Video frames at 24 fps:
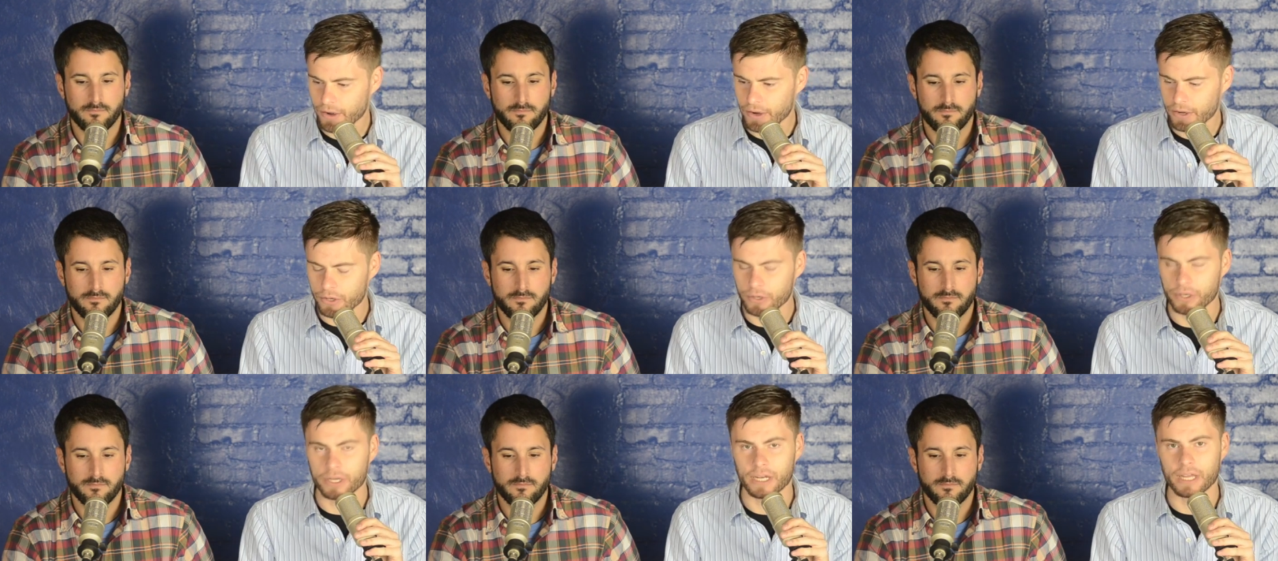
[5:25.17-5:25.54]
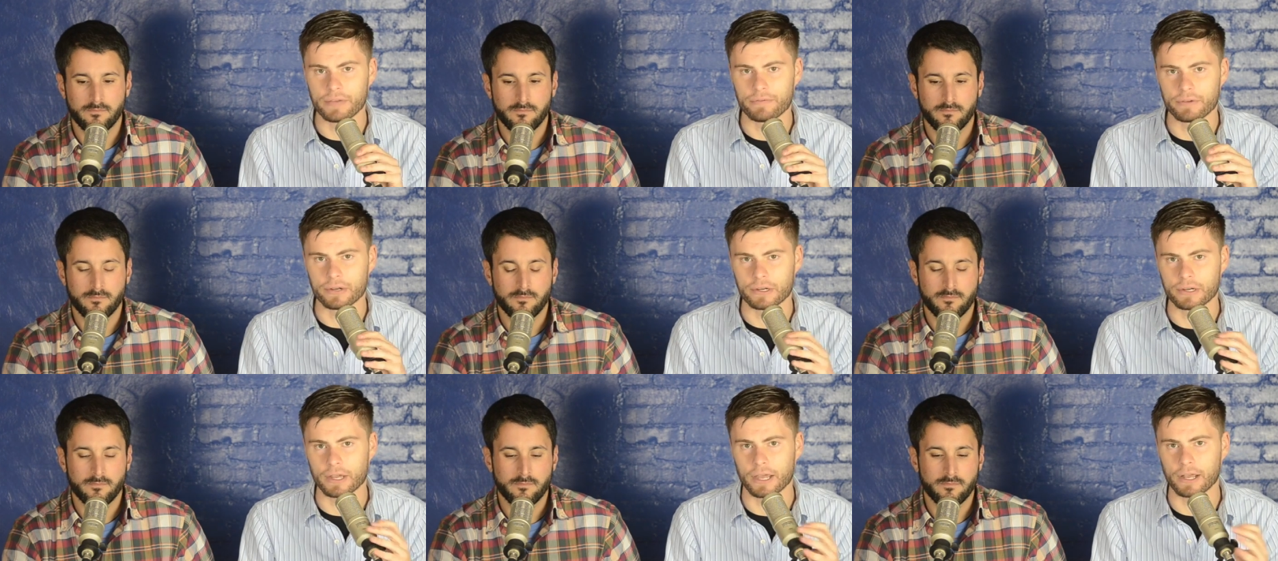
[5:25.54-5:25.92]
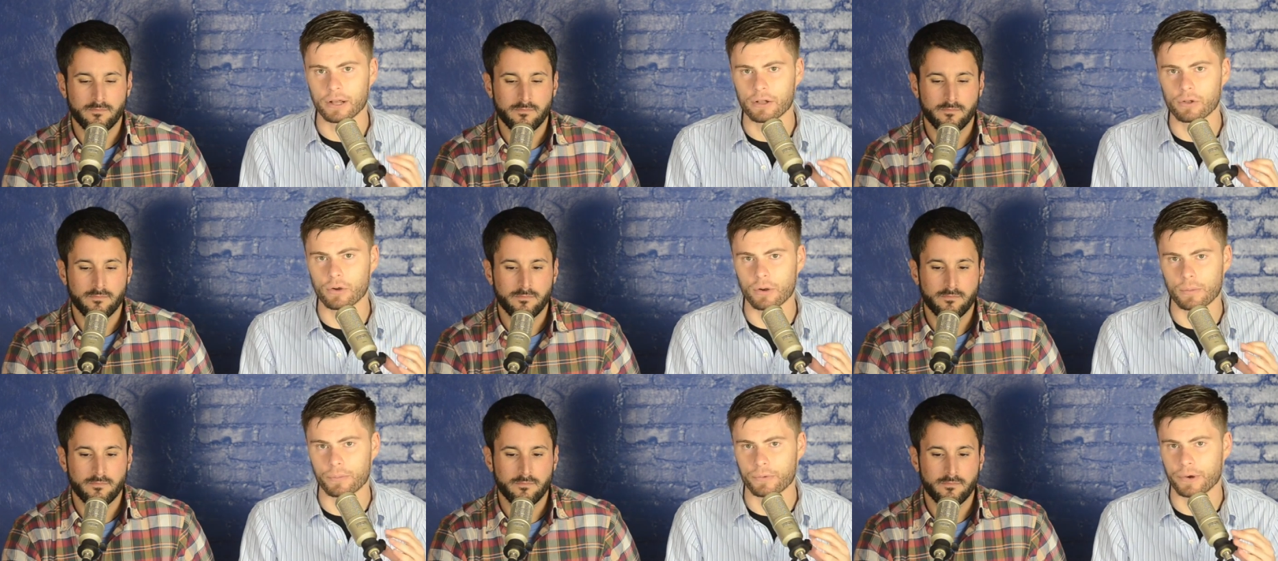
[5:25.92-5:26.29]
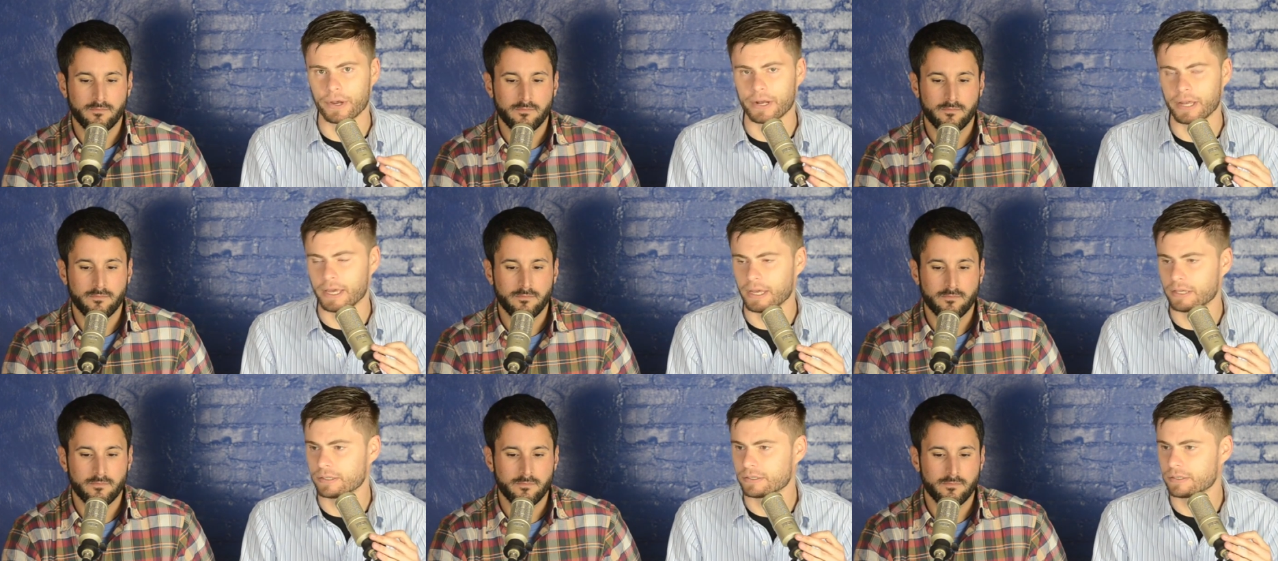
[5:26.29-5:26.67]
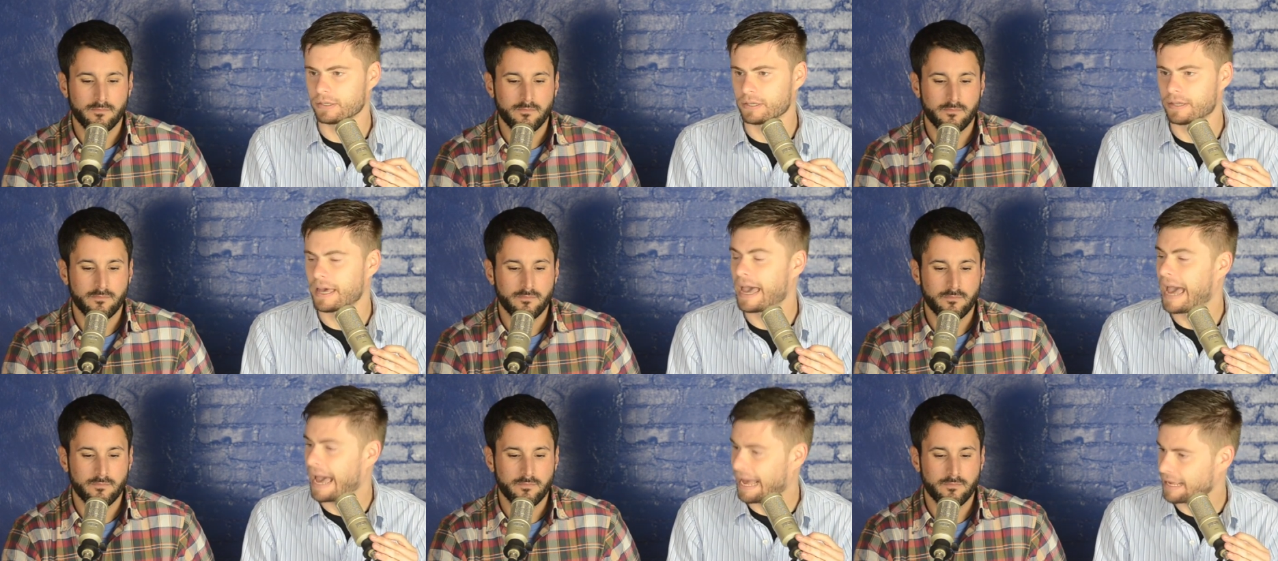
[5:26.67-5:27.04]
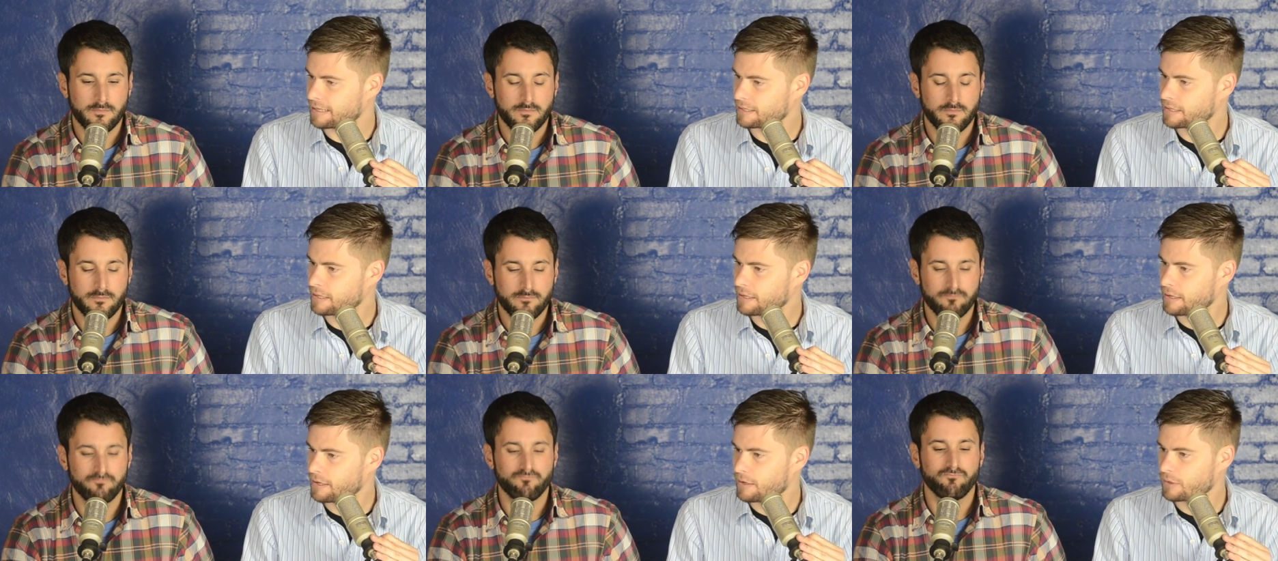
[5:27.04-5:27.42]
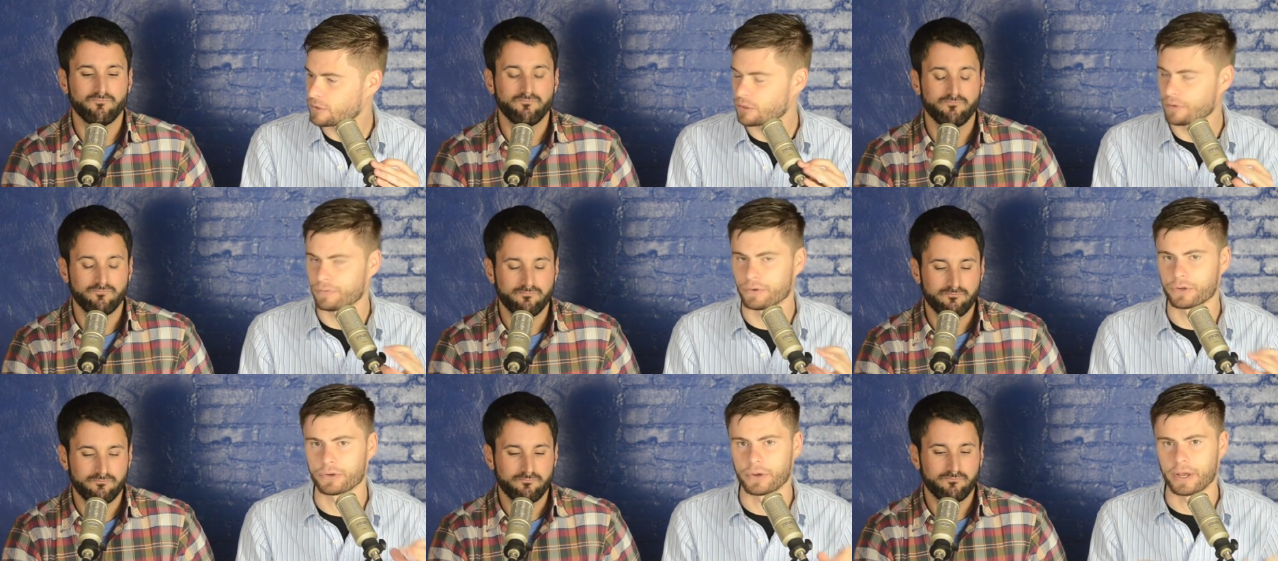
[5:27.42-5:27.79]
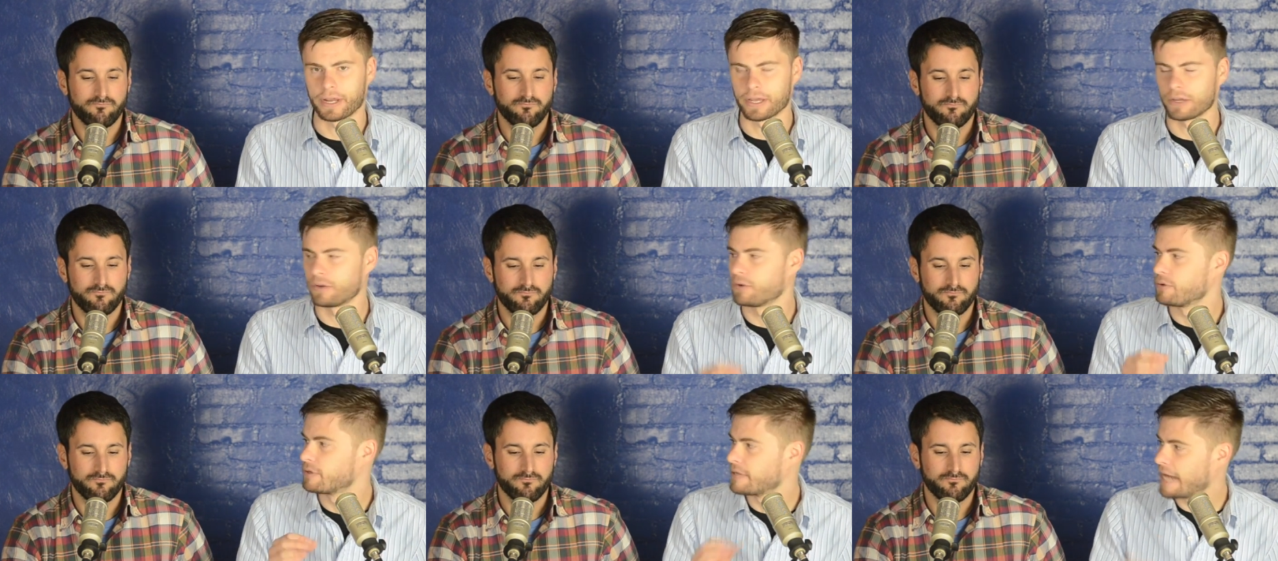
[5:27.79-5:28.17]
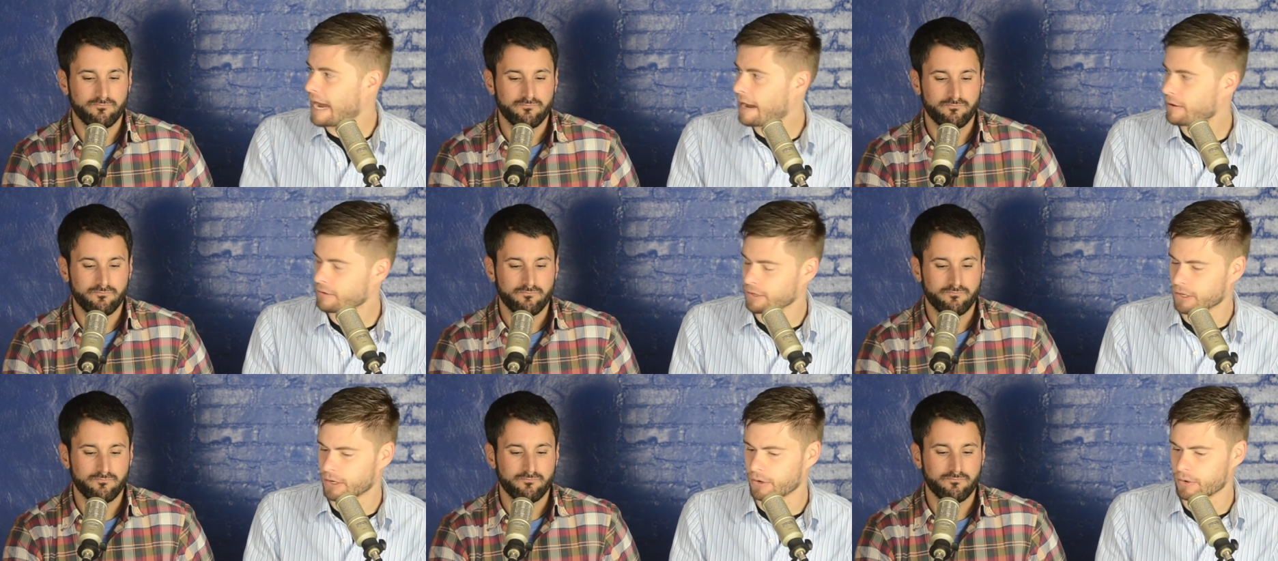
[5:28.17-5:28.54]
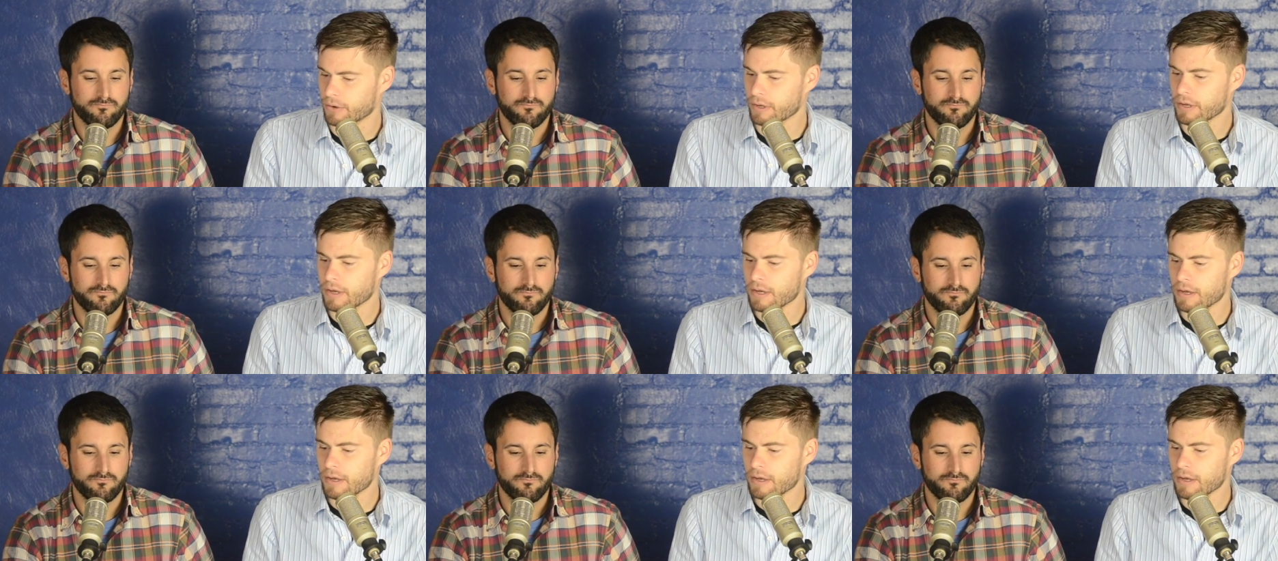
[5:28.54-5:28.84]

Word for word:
Speaker 1: Mm -hmm. You can even incorporate it into that. Mm. So, if you're creating a new download,